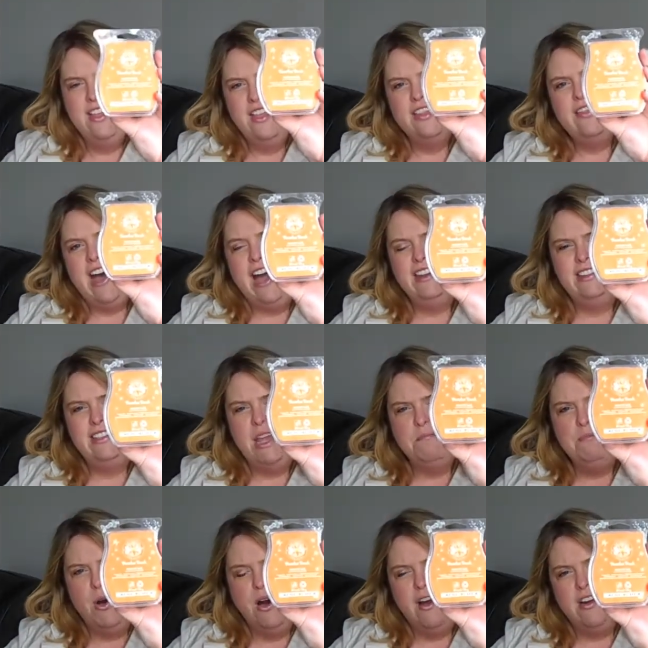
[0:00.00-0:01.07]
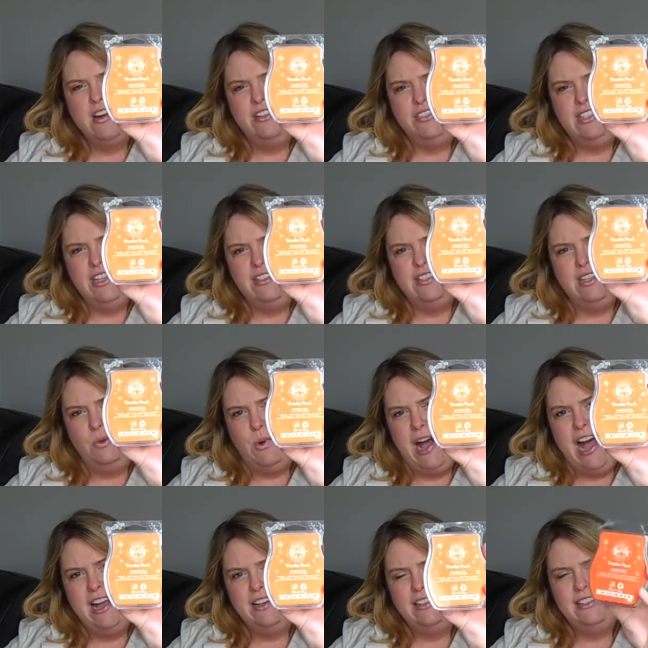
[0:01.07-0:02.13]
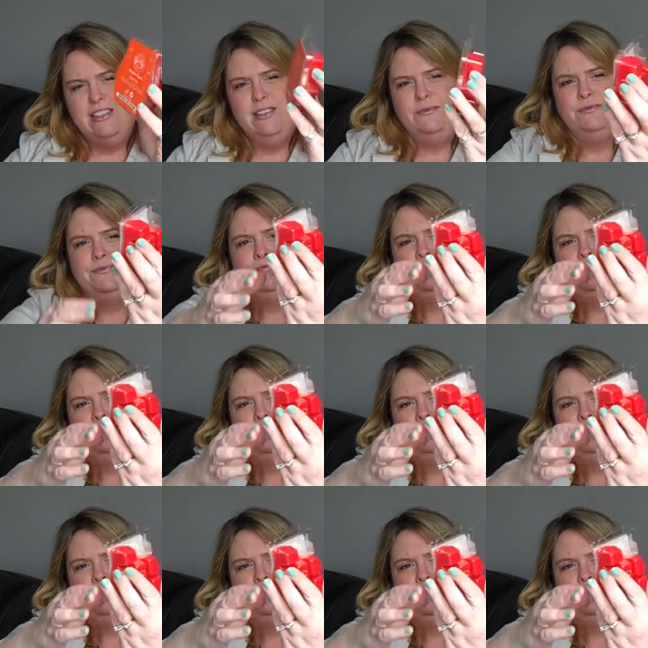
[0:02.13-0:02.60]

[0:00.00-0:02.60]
That is a bar of Scentsy wax,